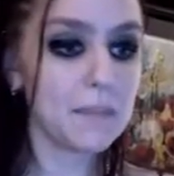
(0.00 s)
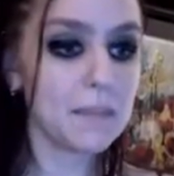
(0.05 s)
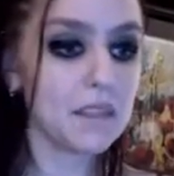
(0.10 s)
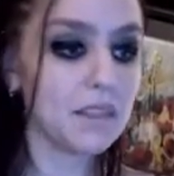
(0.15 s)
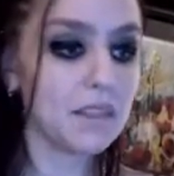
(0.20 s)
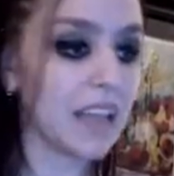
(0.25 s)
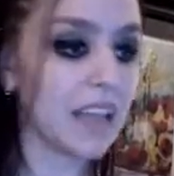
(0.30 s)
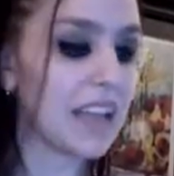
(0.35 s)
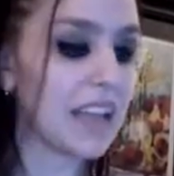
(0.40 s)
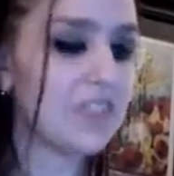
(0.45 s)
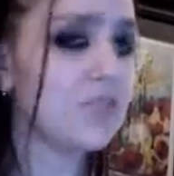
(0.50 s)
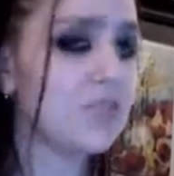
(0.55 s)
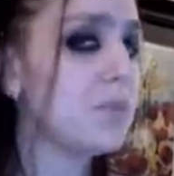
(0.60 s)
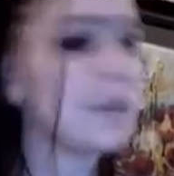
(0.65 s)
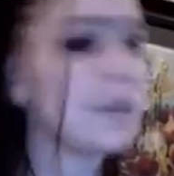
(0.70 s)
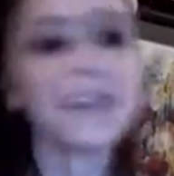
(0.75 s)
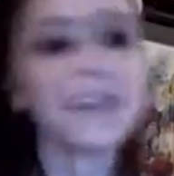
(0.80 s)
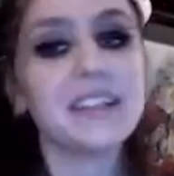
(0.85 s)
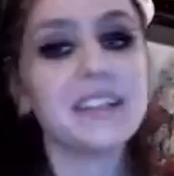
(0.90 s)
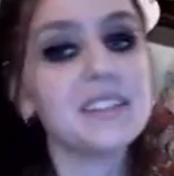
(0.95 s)
life
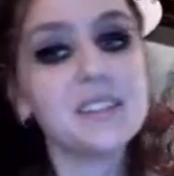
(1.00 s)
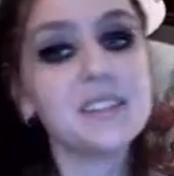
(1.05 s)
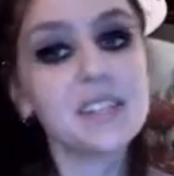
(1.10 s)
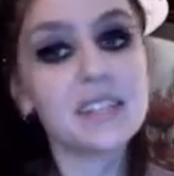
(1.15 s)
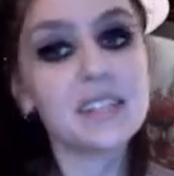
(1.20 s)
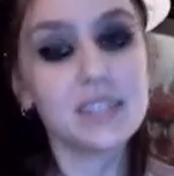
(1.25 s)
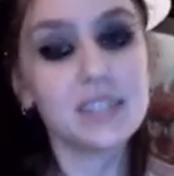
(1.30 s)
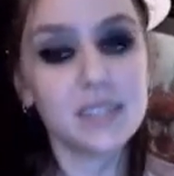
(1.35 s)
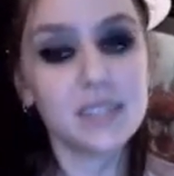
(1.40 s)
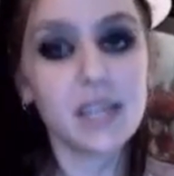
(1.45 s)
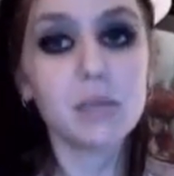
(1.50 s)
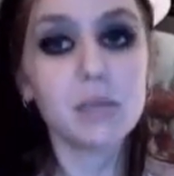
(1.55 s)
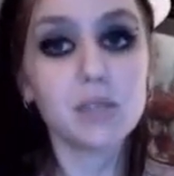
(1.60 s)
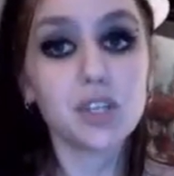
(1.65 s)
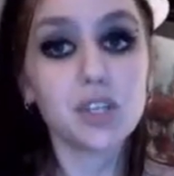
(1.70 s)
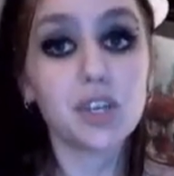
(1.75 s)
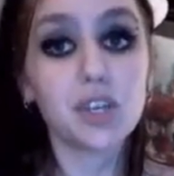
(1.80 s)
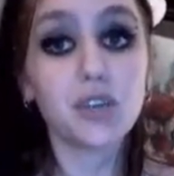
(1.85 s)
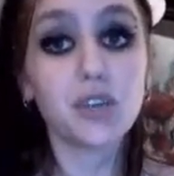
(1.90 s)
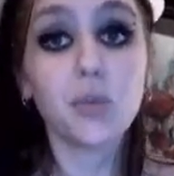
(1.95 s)
begins at
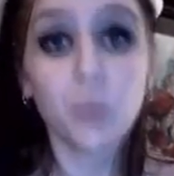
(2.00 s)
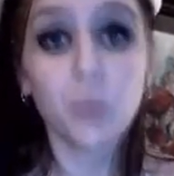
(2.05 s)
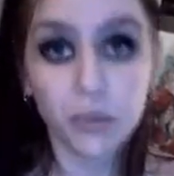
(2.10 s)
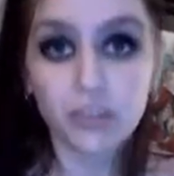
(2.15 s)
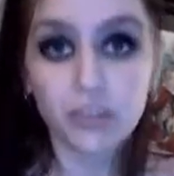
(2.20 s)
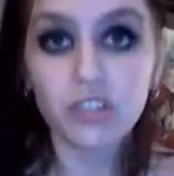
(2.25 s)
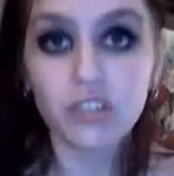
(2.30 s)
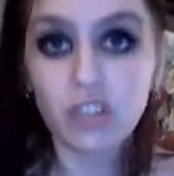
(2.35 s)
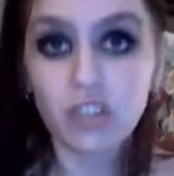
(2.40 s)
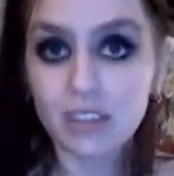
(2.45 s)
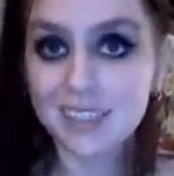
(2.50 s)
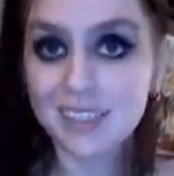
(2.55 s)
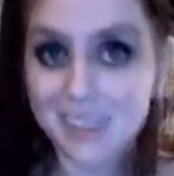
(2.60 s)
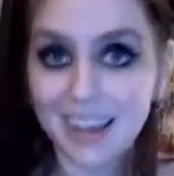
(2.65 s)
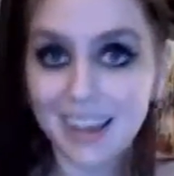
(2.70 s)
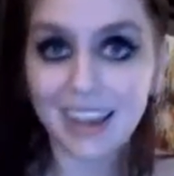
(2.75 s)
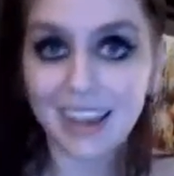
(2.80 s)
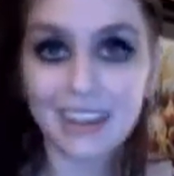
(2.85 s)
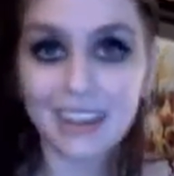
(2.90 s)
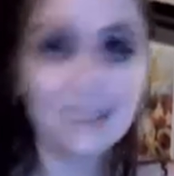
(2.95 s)
conception, which it does
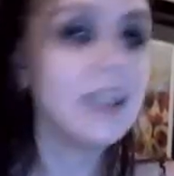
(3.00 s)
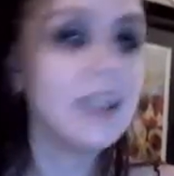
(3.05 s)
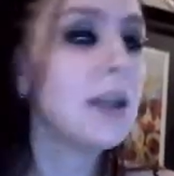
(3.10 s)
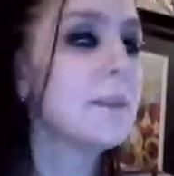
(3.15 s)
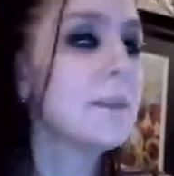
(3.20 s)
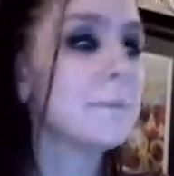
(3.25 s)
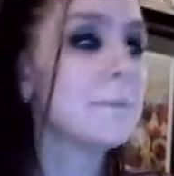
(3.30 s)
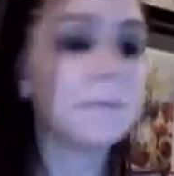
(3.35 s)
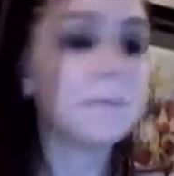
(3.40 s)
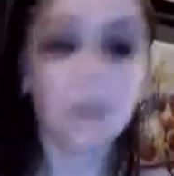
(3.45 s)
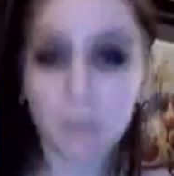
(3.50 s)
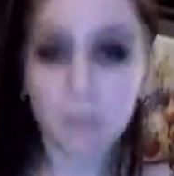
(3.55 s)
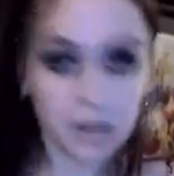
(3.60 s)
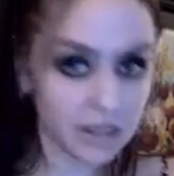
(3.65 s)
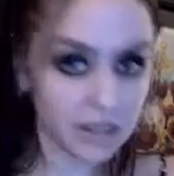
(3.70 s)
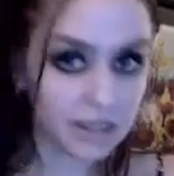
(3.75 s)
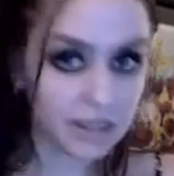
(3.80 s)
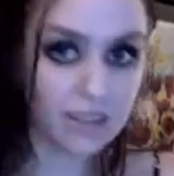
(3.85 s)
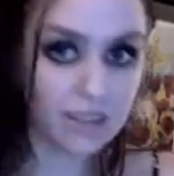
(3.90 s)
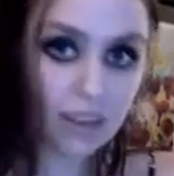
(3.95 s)
not, but I'm not
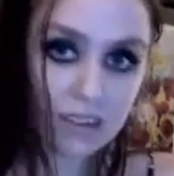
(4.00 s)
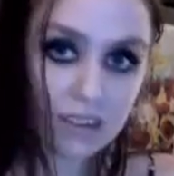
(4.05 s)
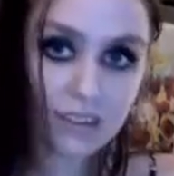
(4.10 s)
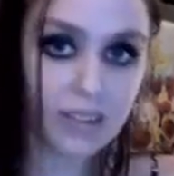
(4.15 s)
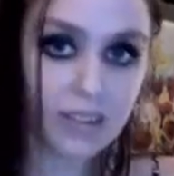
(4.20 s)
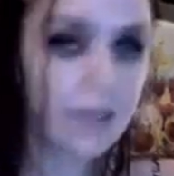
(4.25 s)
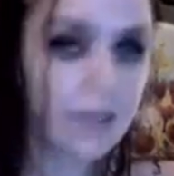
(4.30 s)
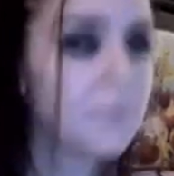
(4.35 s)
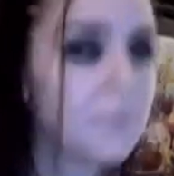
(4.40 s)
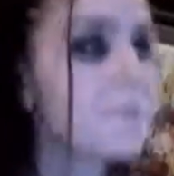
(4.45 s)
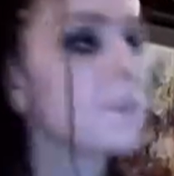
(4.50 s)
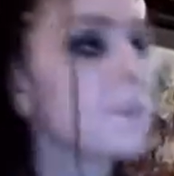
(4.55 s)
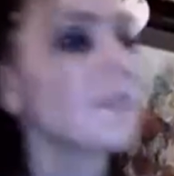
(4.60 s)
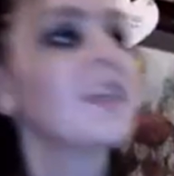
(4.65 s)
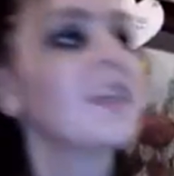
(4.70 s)
going to get into that.